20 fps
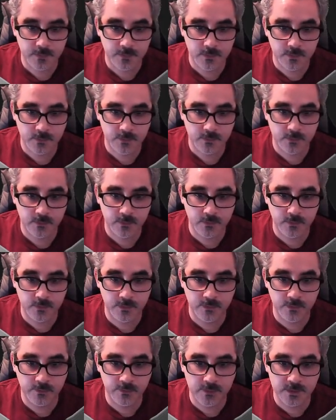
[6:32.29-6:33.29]
So if
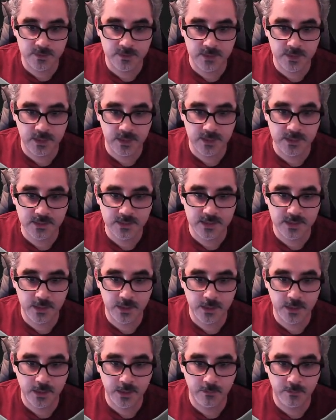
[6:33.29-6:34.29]
it's less than
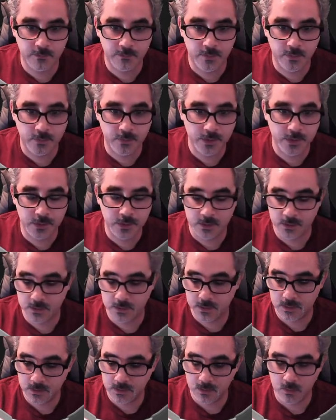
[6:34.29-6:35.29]

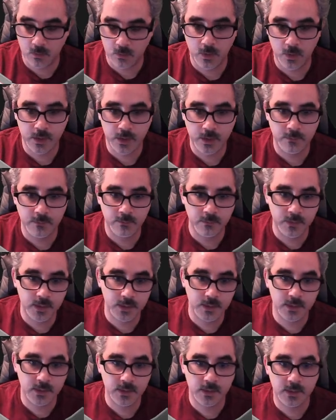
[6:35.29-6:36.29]
0.1, meaning
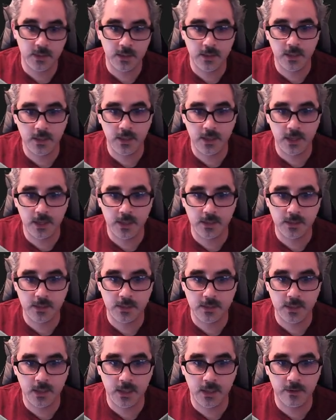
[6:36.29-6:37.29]
that
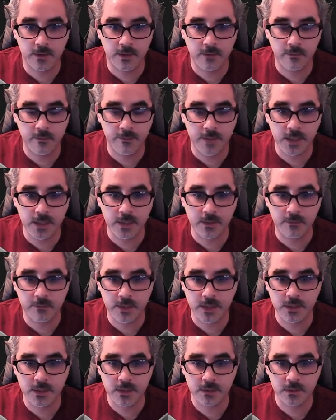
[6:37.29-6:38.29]
the remaining
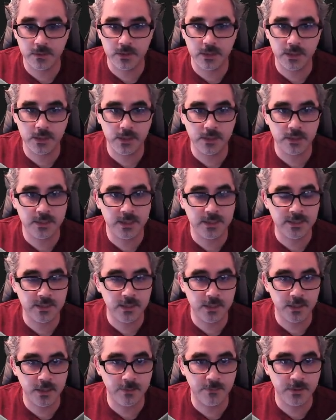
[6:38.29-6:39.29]
ratio is less than
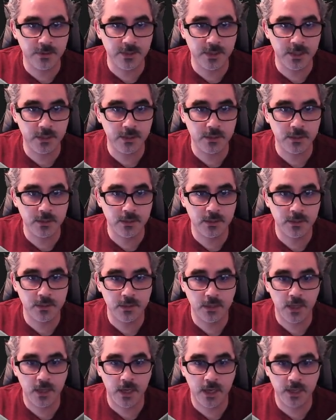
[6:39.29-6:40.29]
10%,
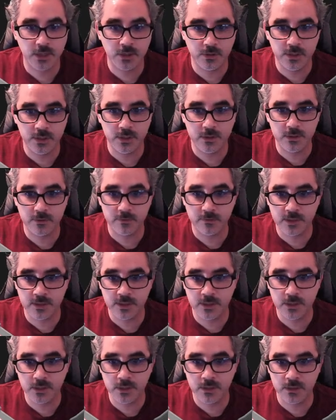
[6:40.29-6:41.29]
I should enter the
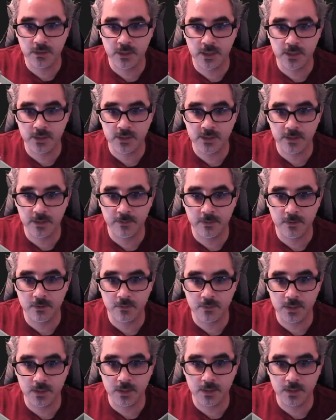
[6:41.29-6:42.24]
transition, and the same goes with this one.